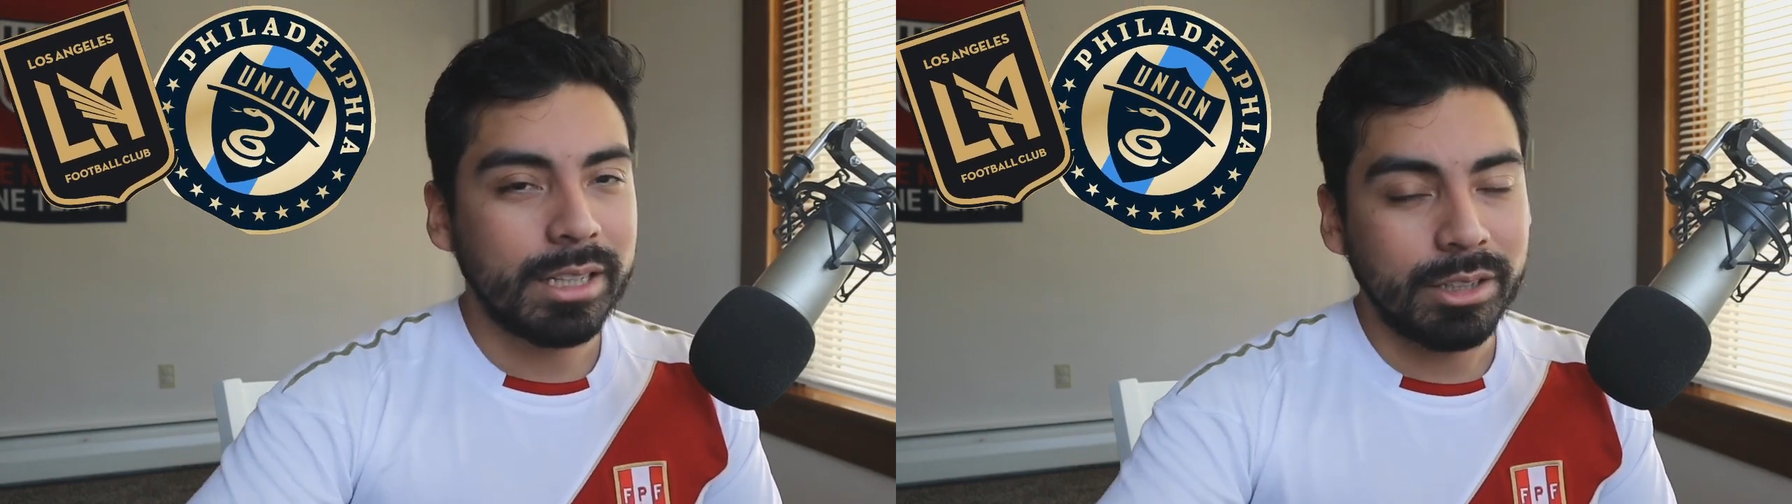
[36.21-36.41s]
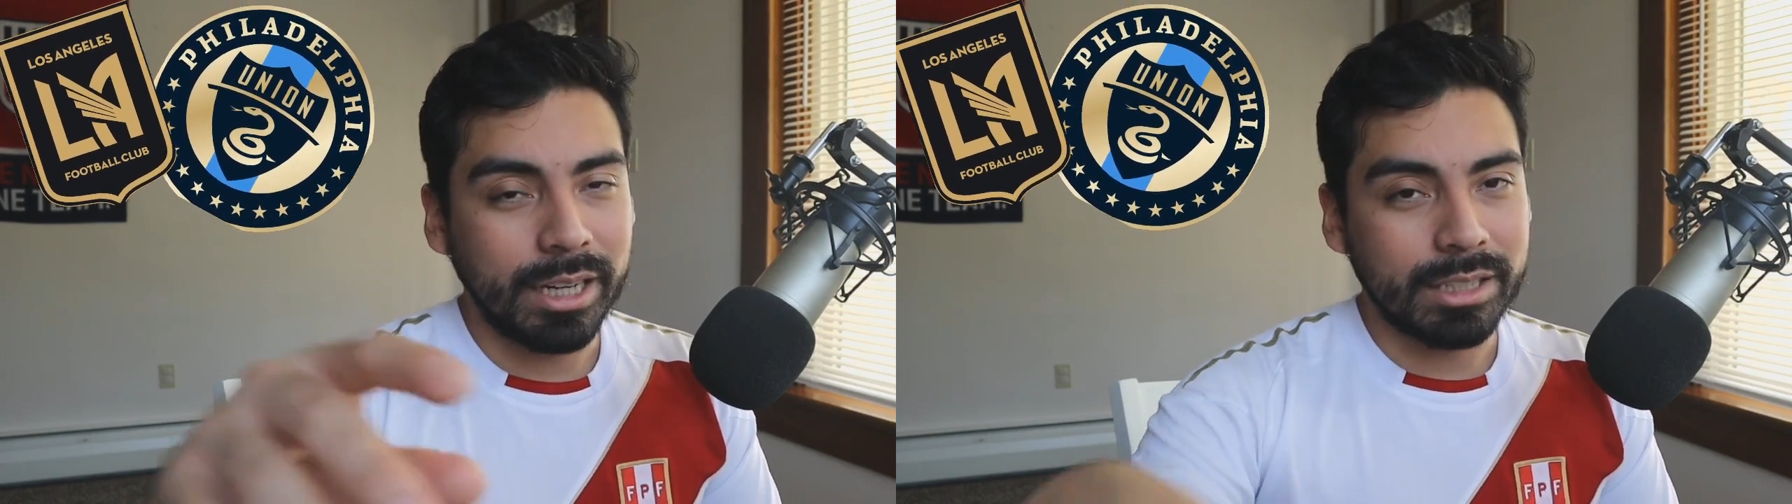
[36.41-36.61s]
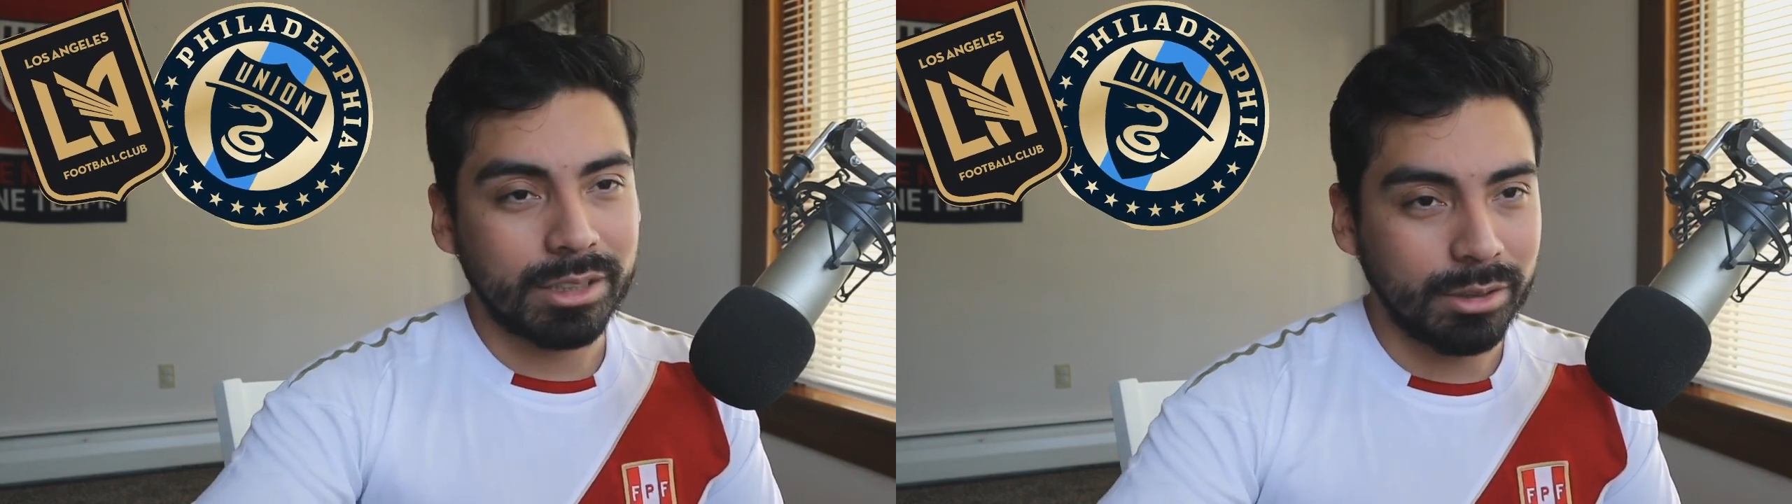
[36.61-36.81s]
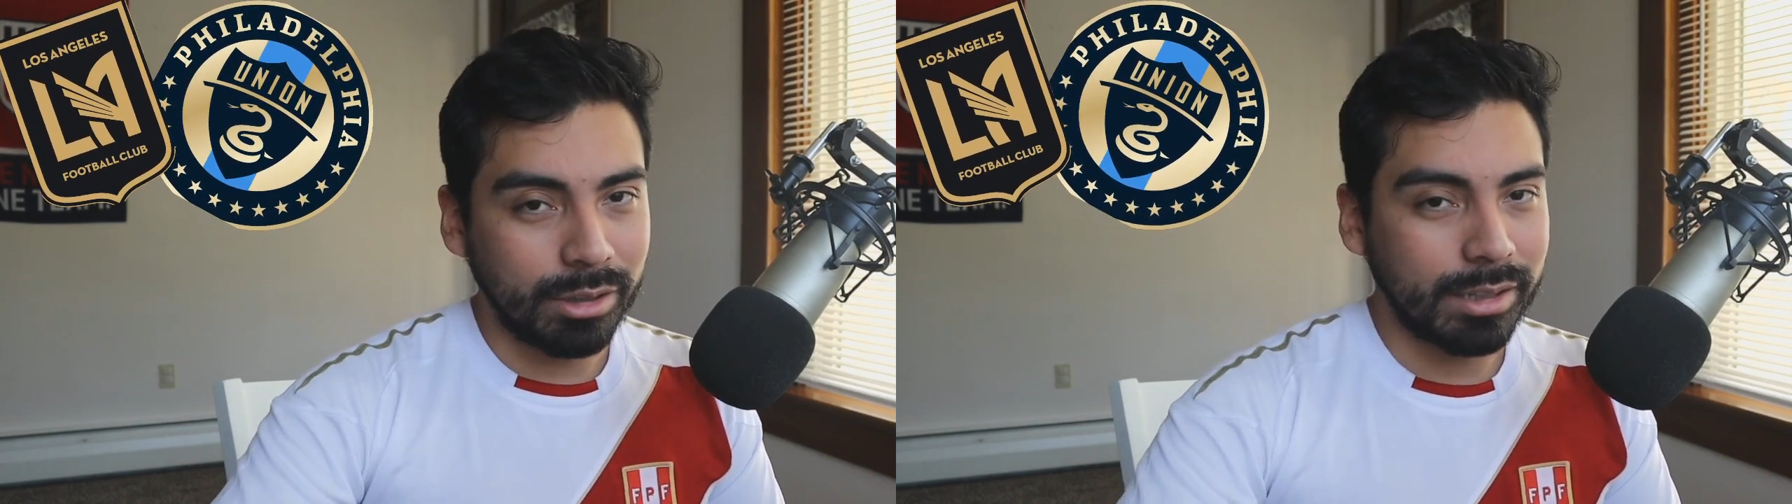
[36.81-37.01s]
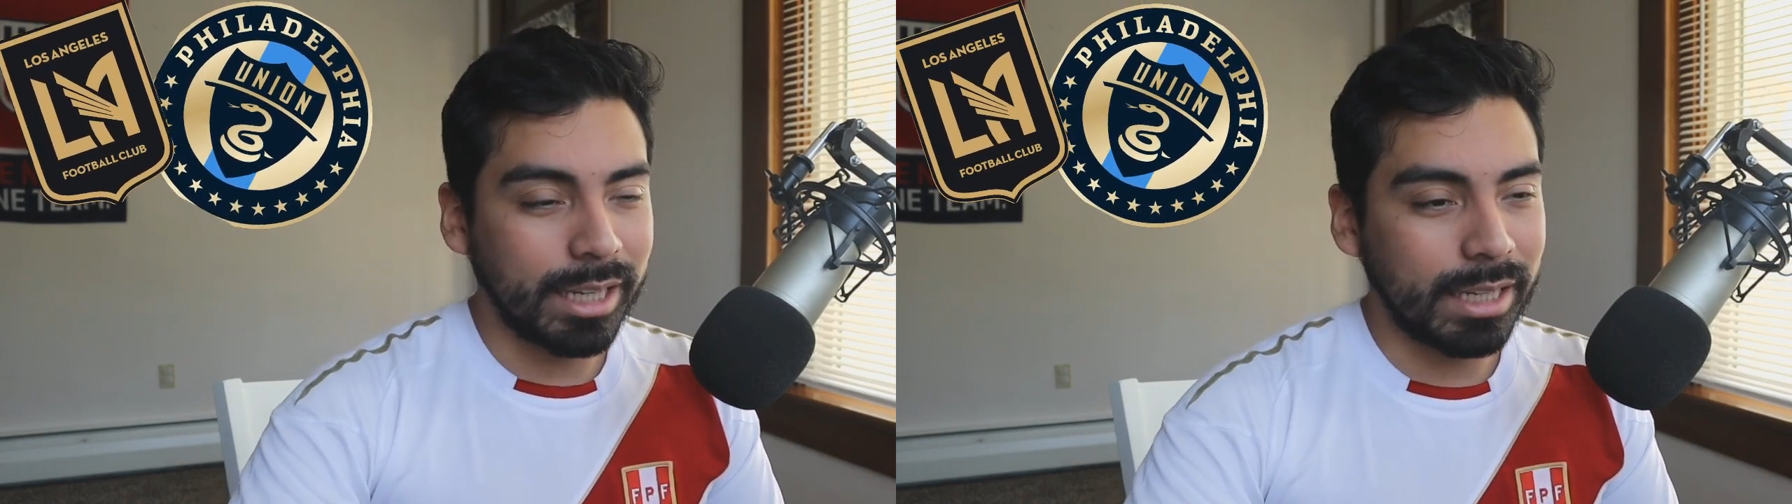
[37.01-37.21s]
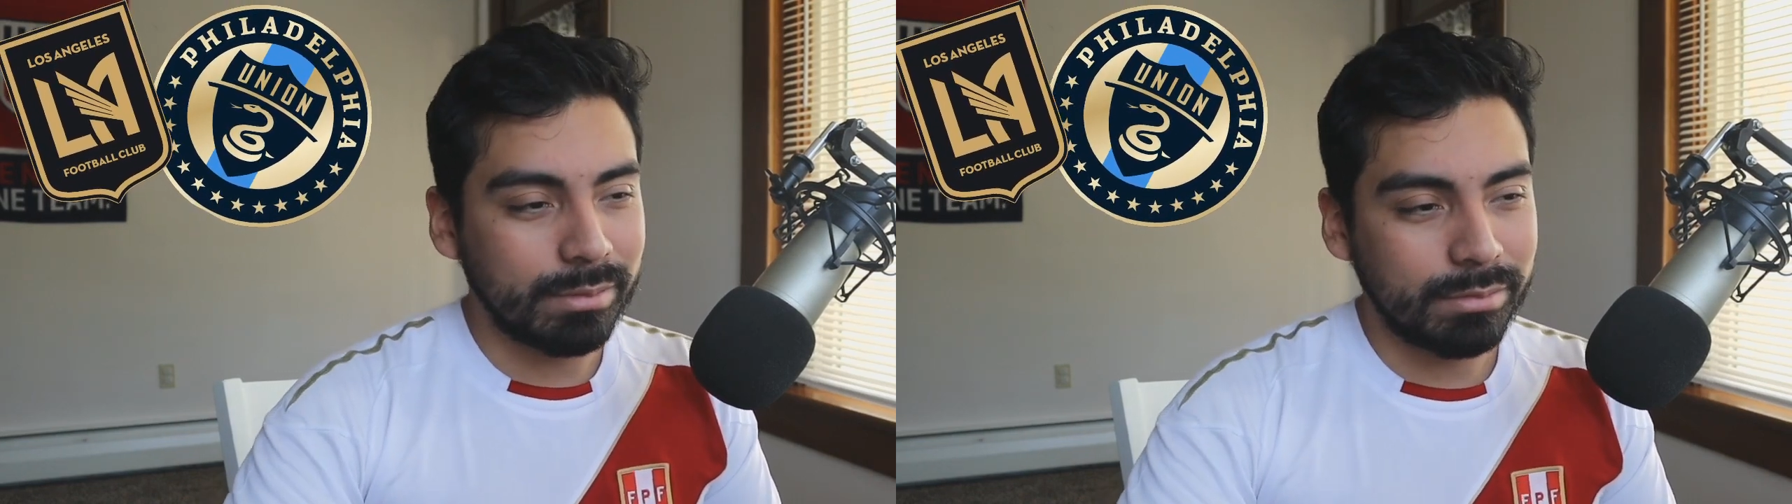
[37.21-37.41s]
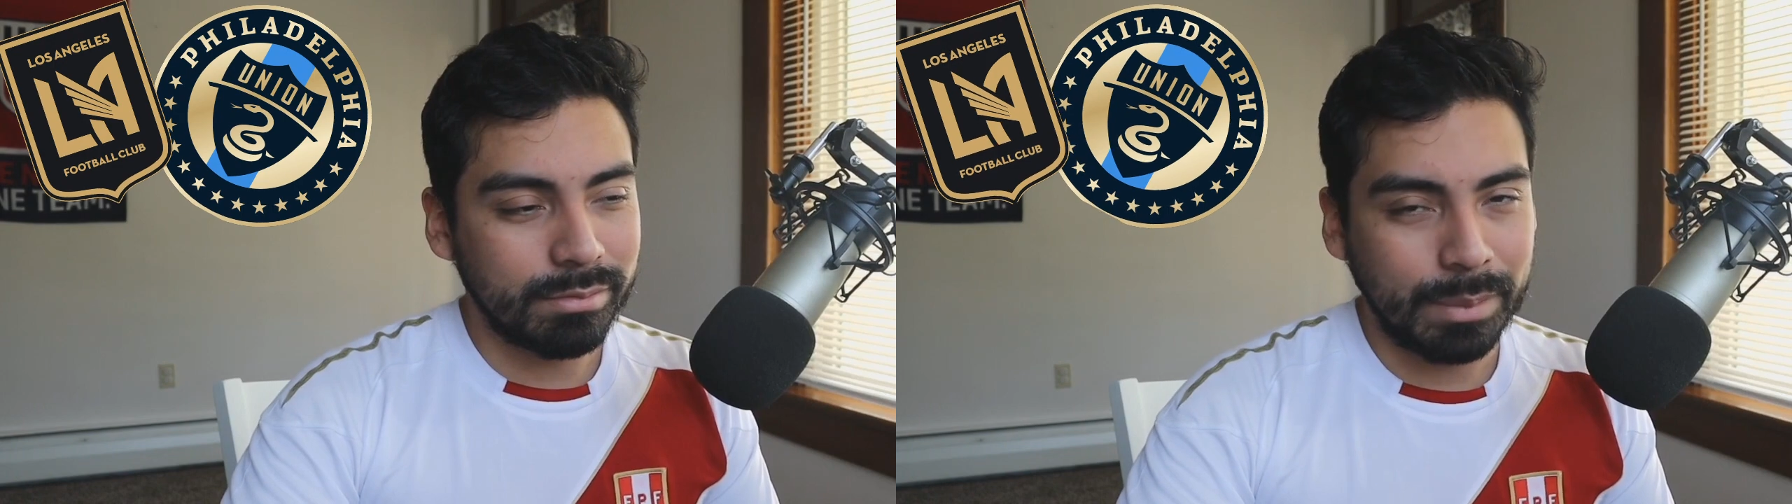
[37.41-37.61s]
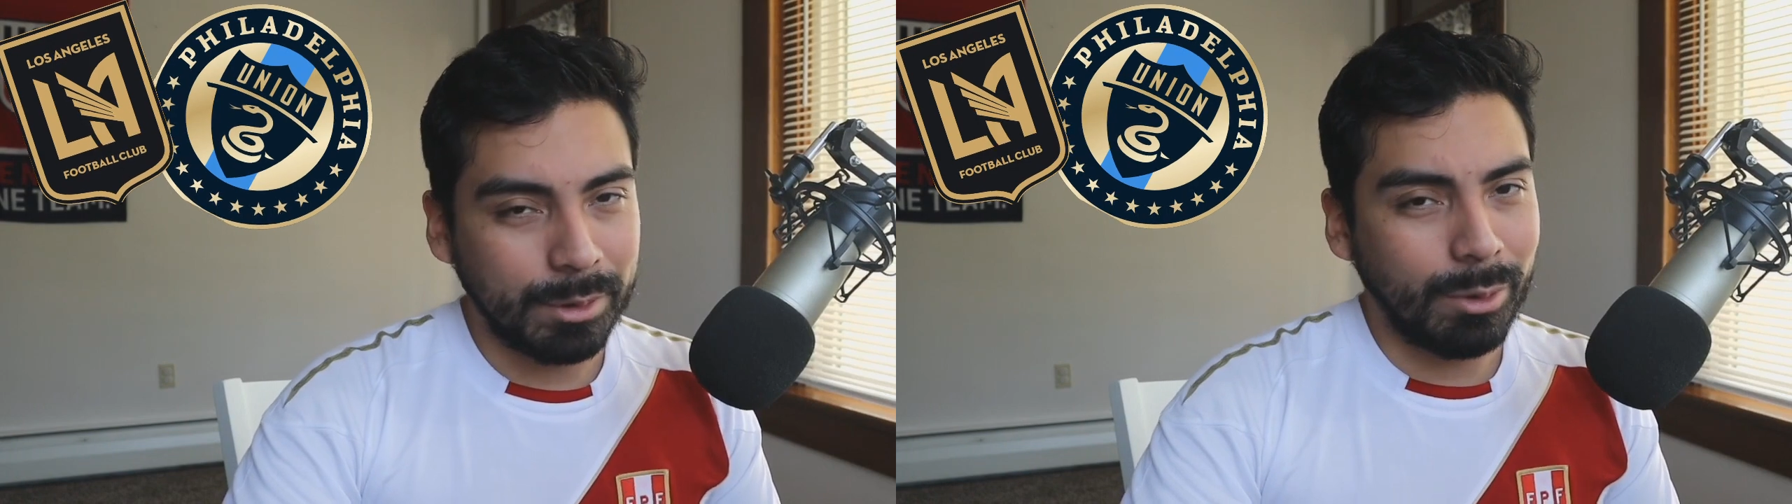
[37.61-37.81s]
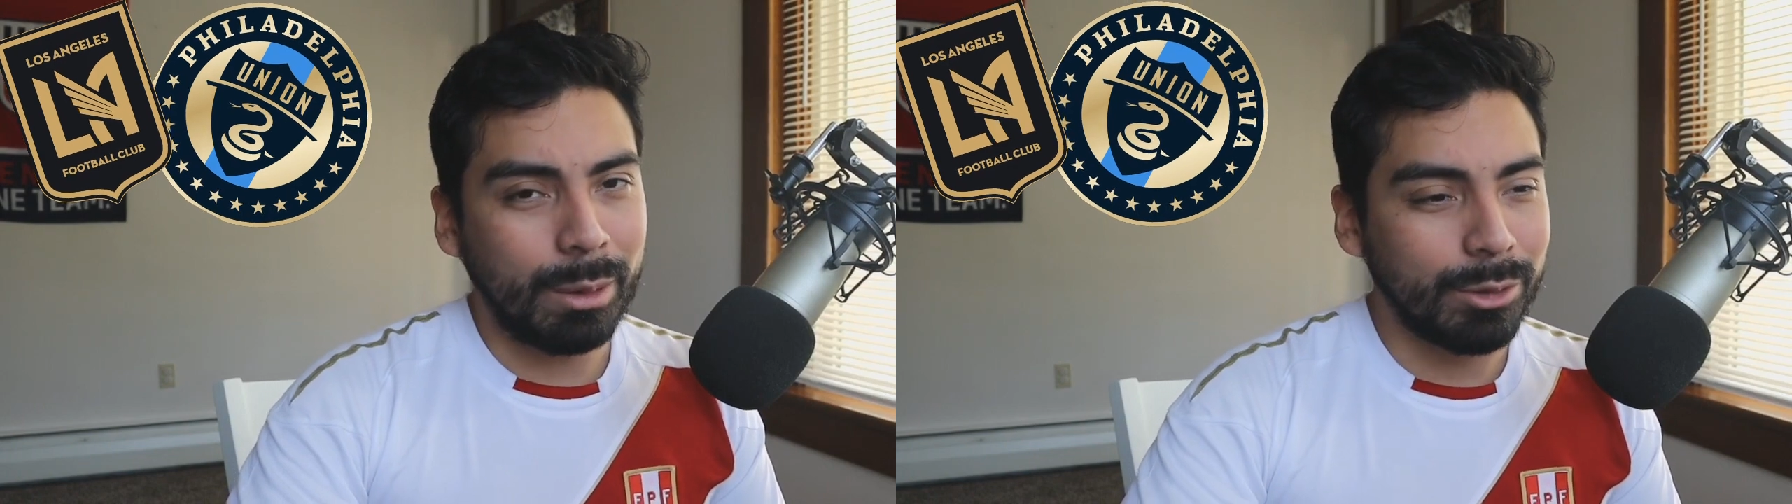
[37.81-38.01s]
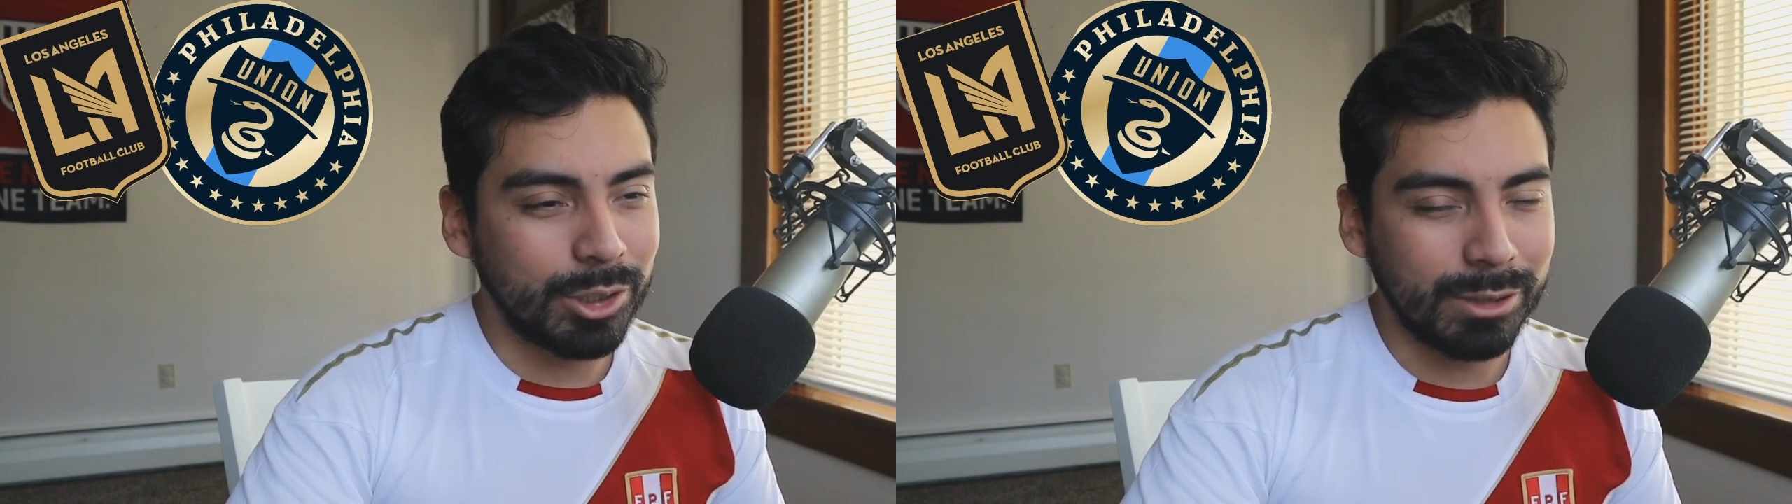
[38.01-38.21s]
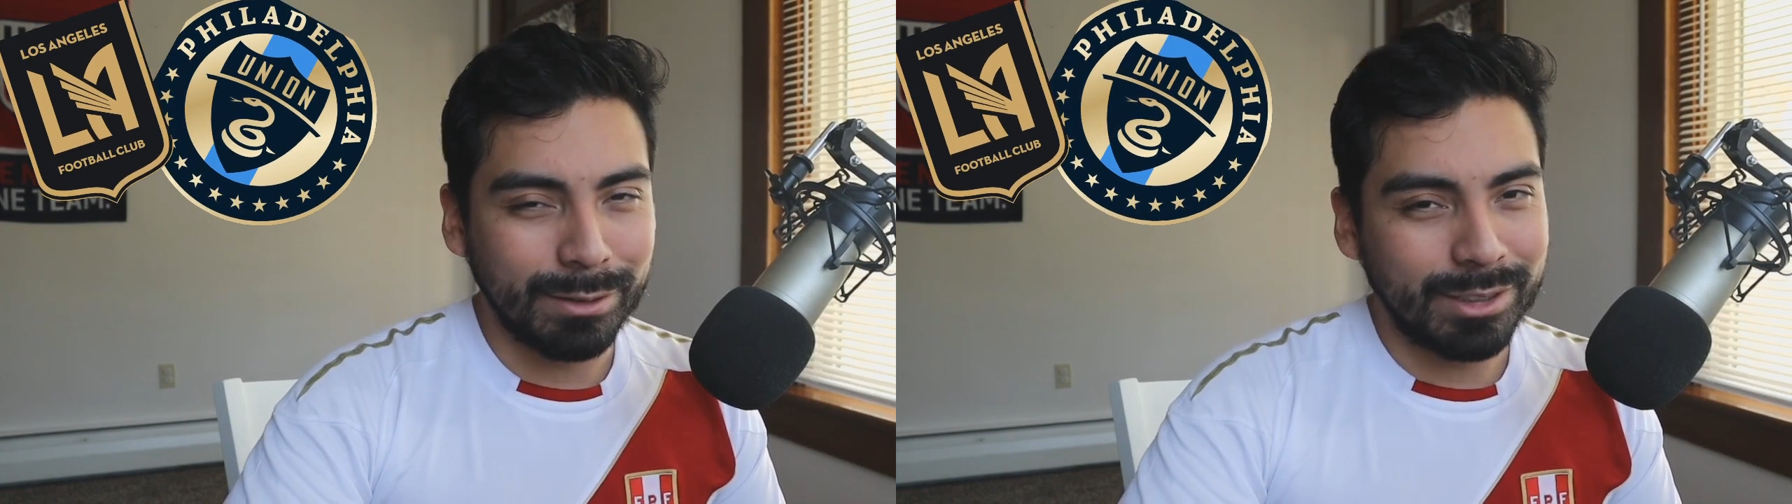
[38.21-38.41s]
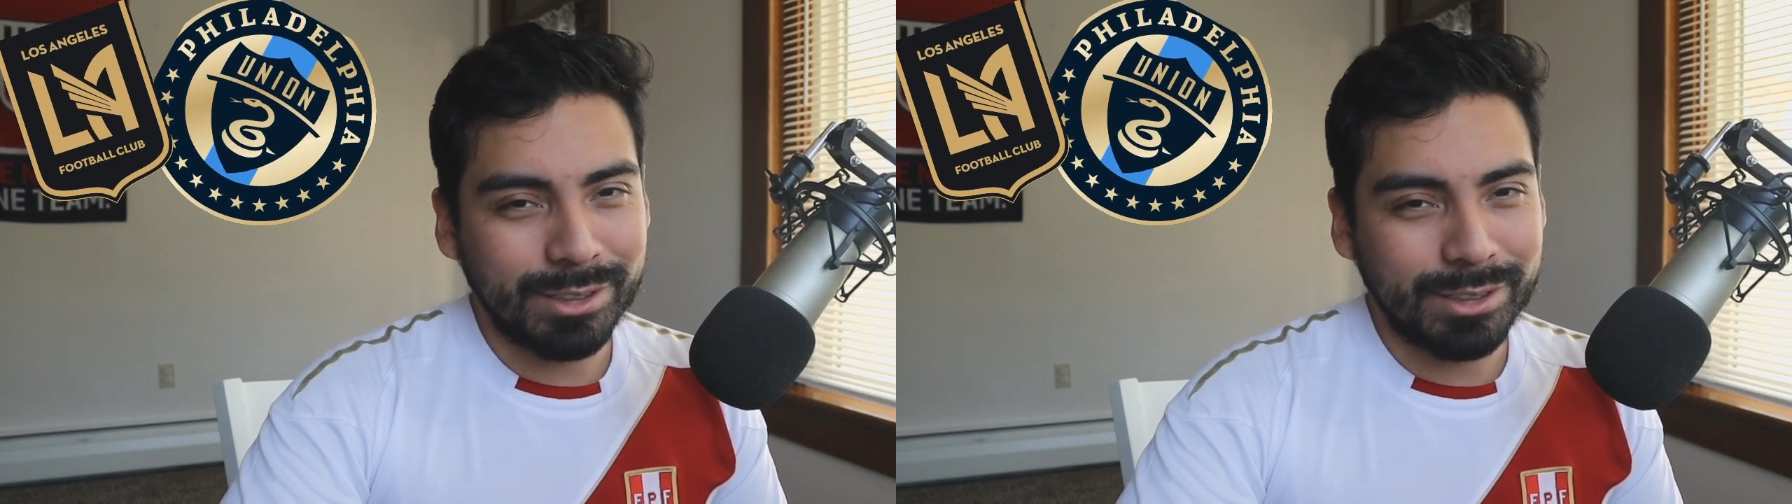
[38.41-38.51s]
You guys can look at that. I mean, why would you?